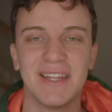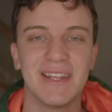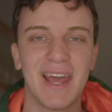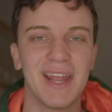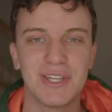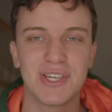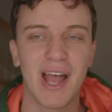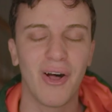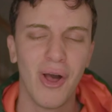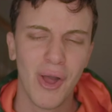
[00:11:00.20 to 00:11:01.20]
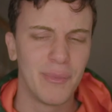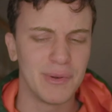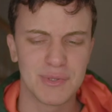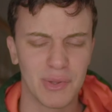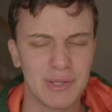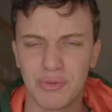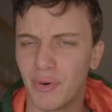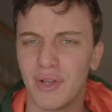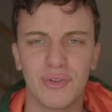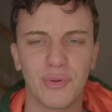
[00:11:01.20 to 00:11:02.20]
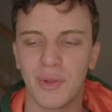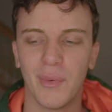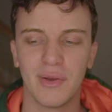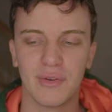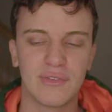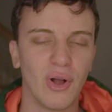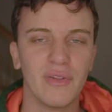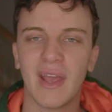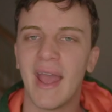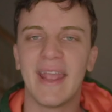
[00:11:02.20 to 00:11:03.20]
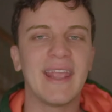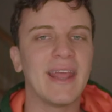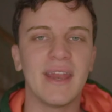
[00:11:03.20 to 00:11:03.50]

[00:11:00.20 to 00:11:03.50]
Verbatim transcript: in the NHL, when he was only 20 or 21 years old, he had